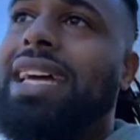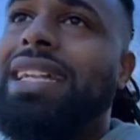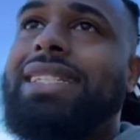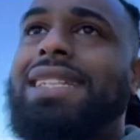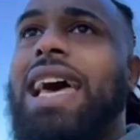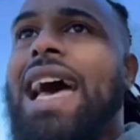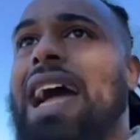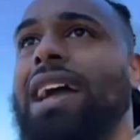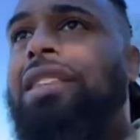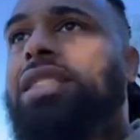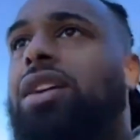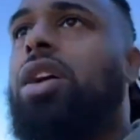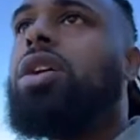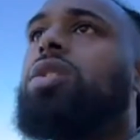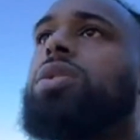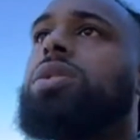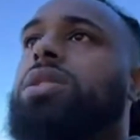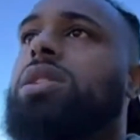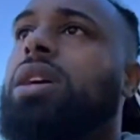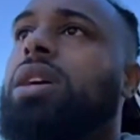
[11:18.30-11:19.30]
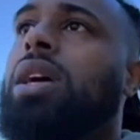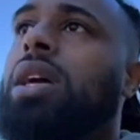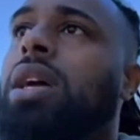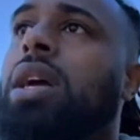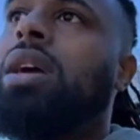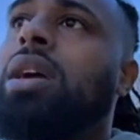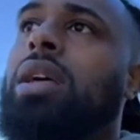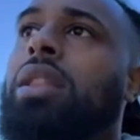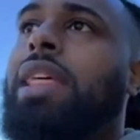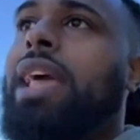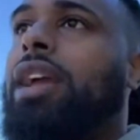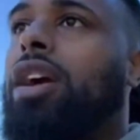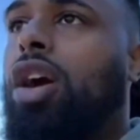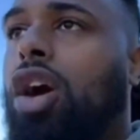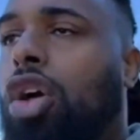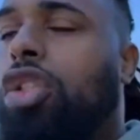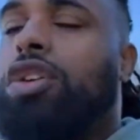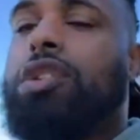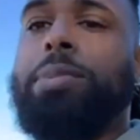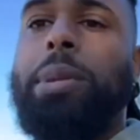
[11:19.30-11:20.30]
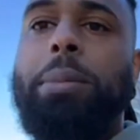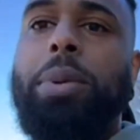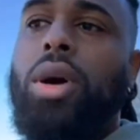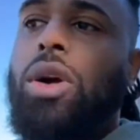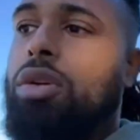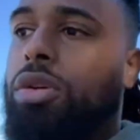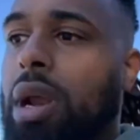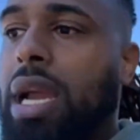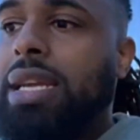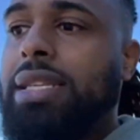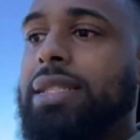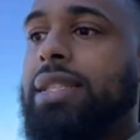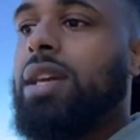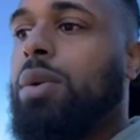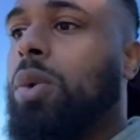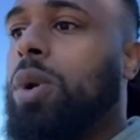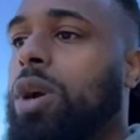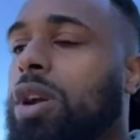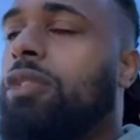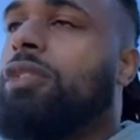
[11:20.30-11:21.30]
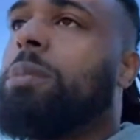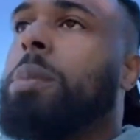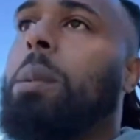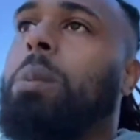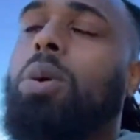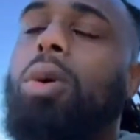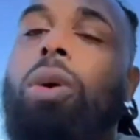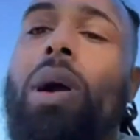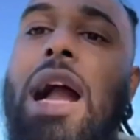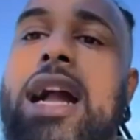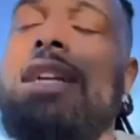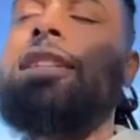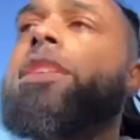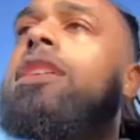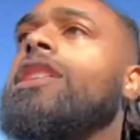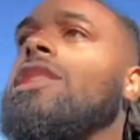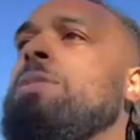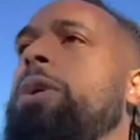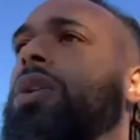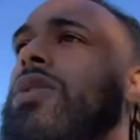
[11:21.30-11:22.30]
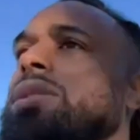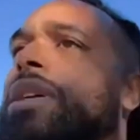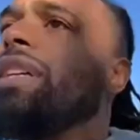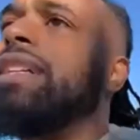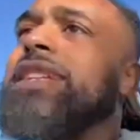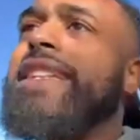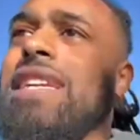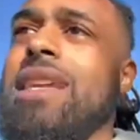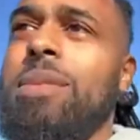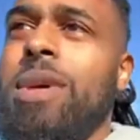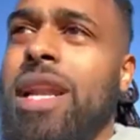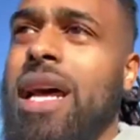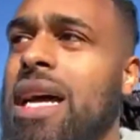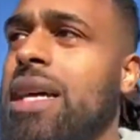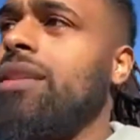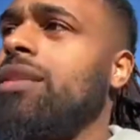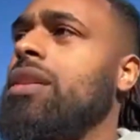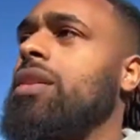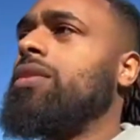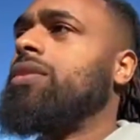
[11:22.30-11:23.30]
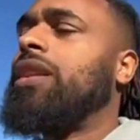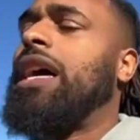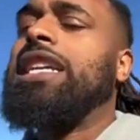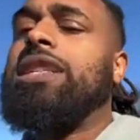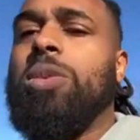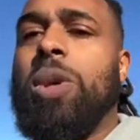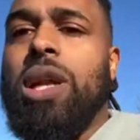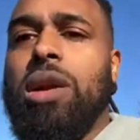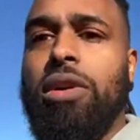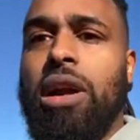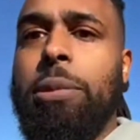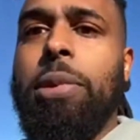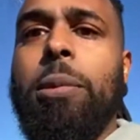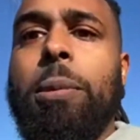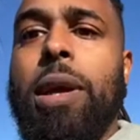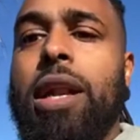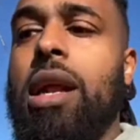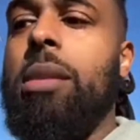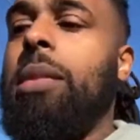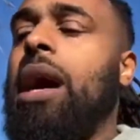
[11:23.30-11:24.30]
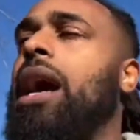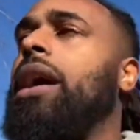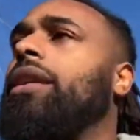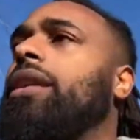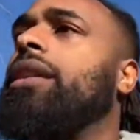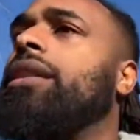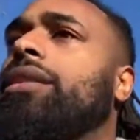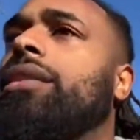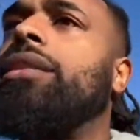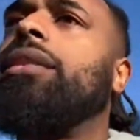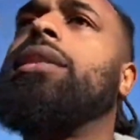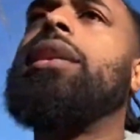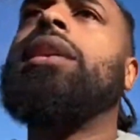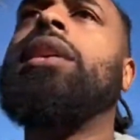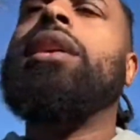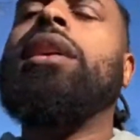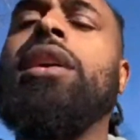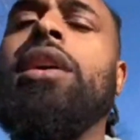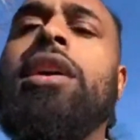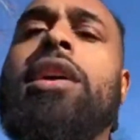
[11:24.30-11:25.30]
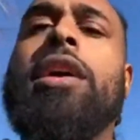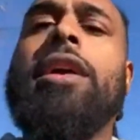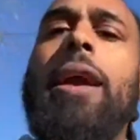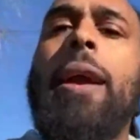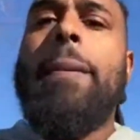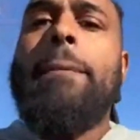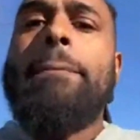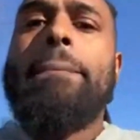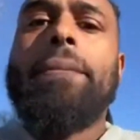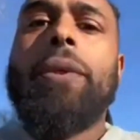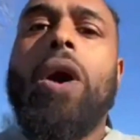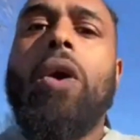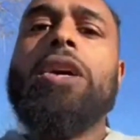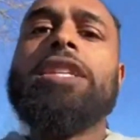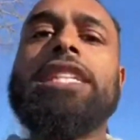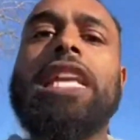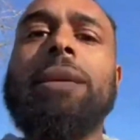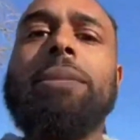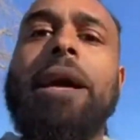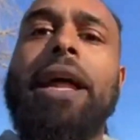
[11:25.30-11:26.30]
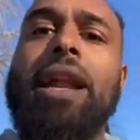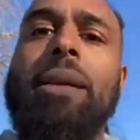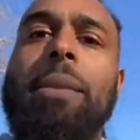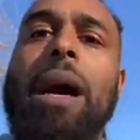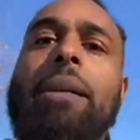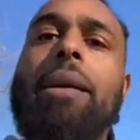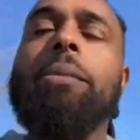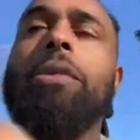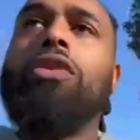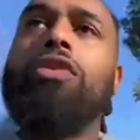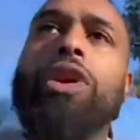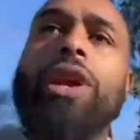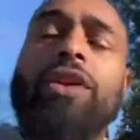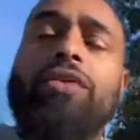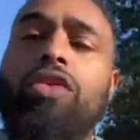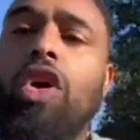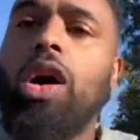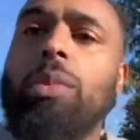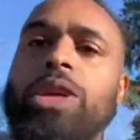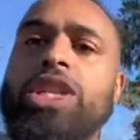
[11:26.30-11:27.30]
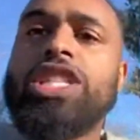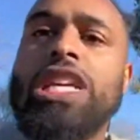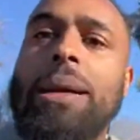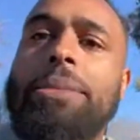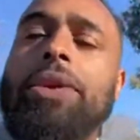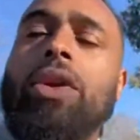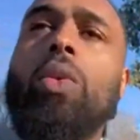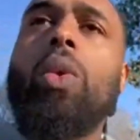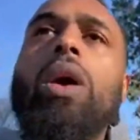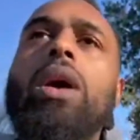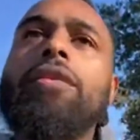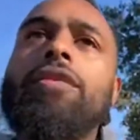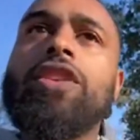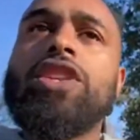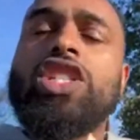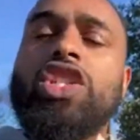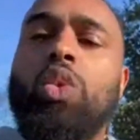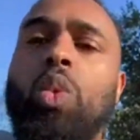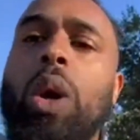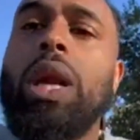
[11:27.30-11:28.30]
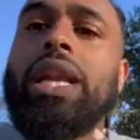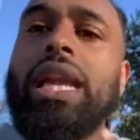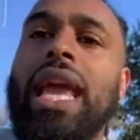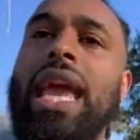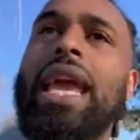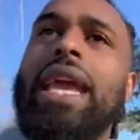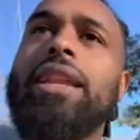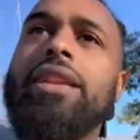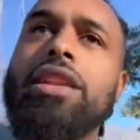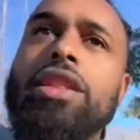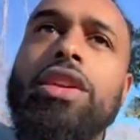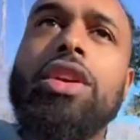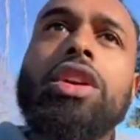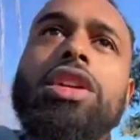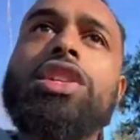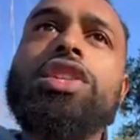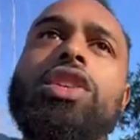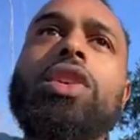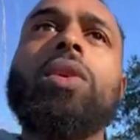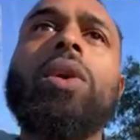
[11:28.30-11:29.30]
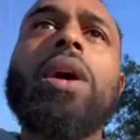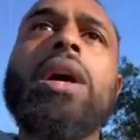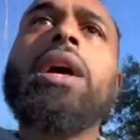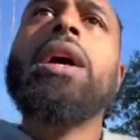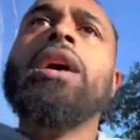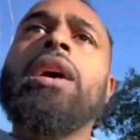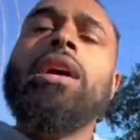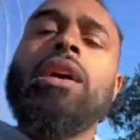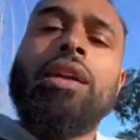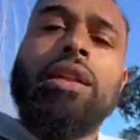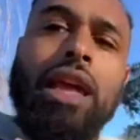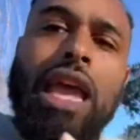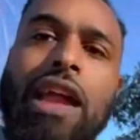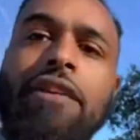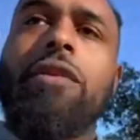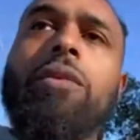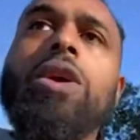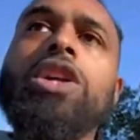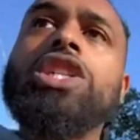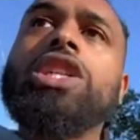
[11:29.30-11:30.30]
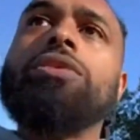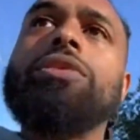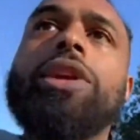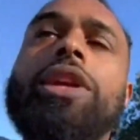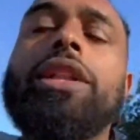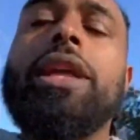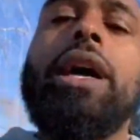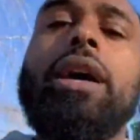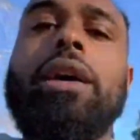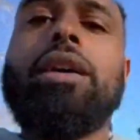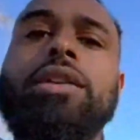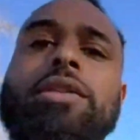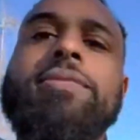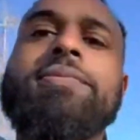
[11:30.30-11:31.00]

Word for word: attack those. They call those people crazy and weird for people who actually expose it and demonize those. That's what a reprobated mind does. Okay? Always keep that in mind. Remember, read Romans chapter 1, verse 28 to 32. Everyone should read that.